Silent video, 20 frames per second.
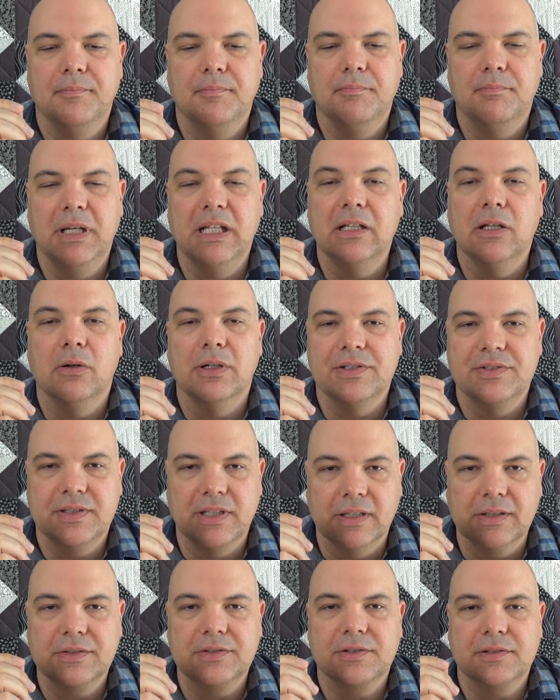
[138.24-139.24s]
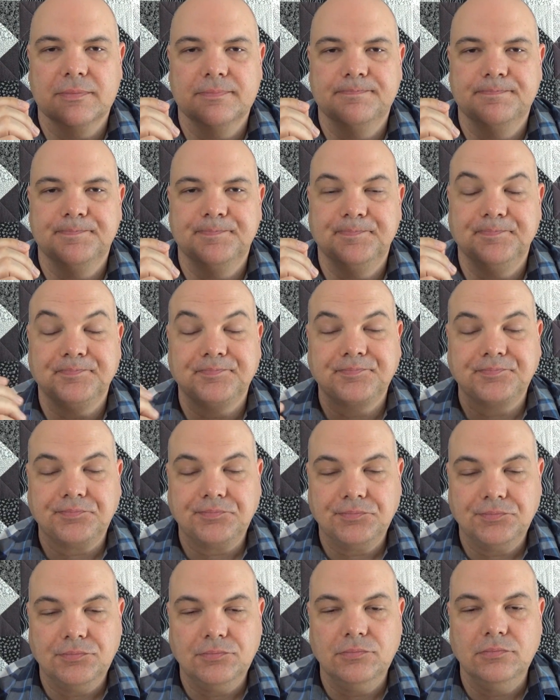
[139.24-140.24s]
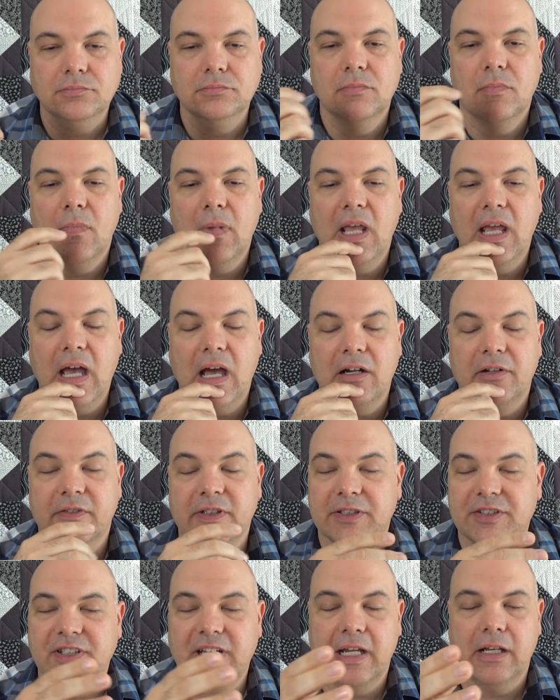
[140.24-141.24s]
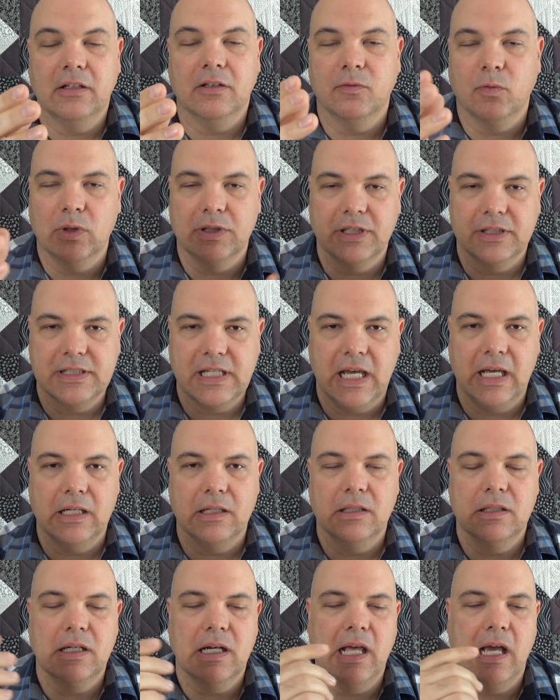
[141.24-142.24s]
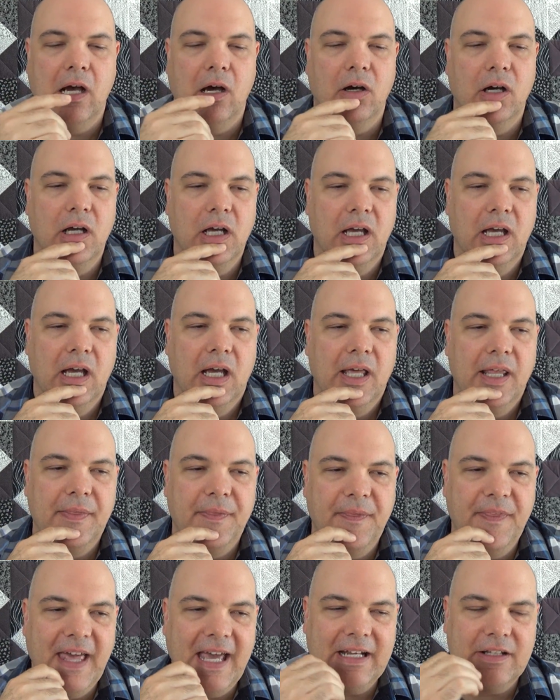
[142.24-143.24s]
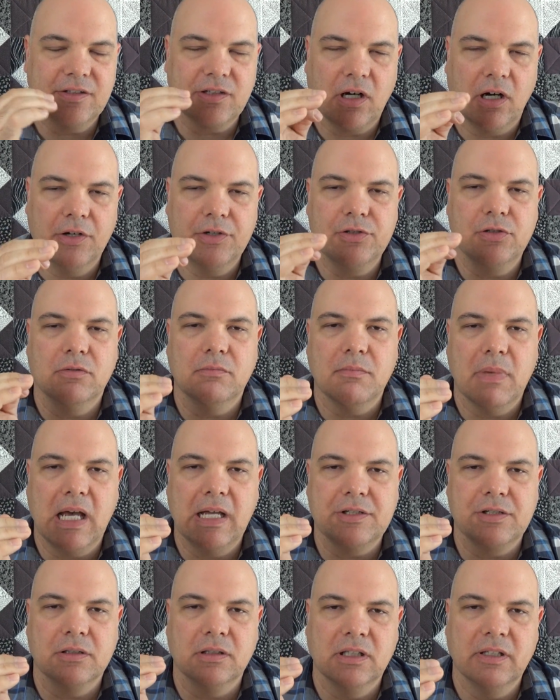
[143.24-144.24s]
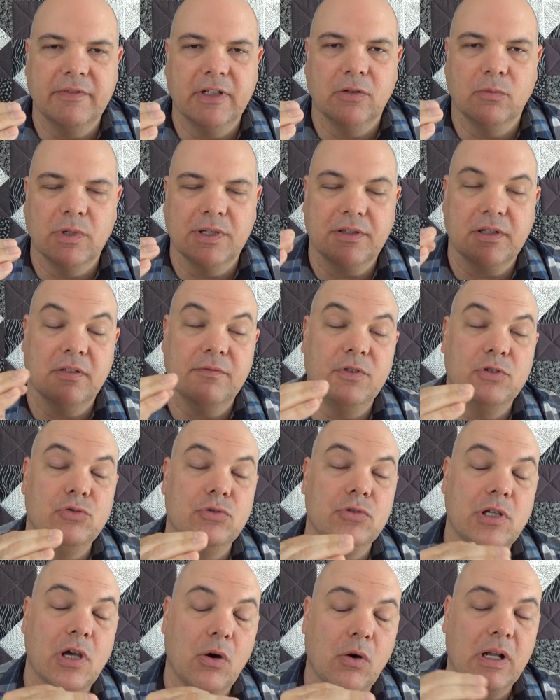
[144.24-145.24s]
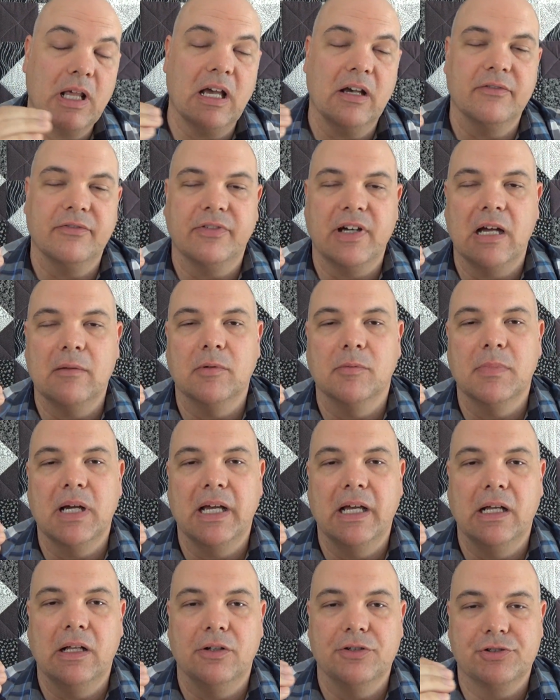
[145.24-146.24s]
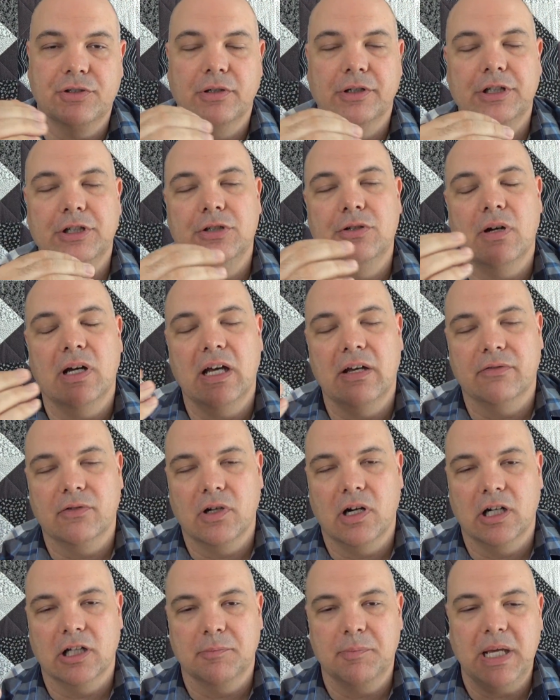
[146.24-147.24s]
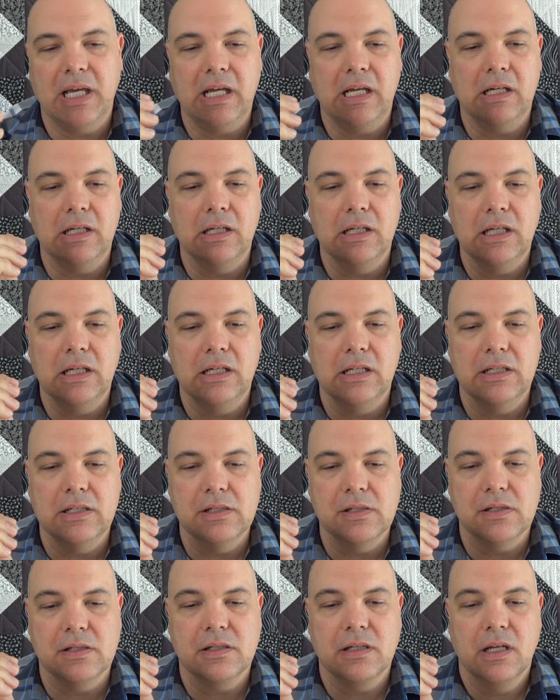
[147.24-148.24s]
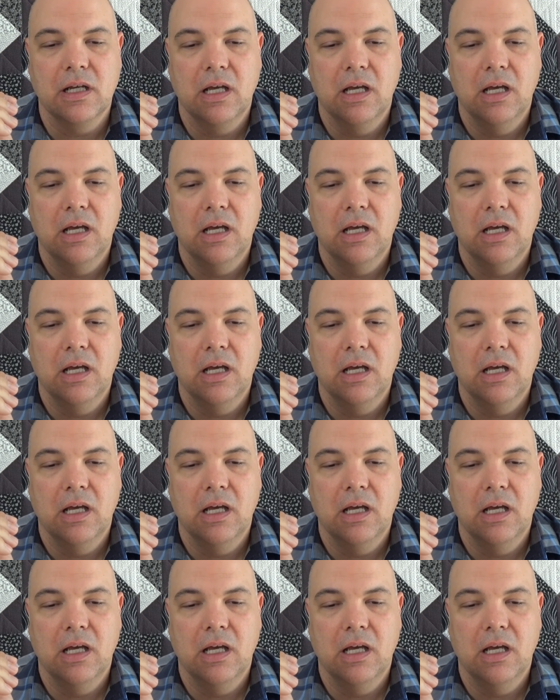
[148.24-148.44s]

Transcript: below a 6 out of a scale of 1 to 10. Now, that is hard to imagine living with if you don't have fibromyalgia or you don't have chronic pain. It is,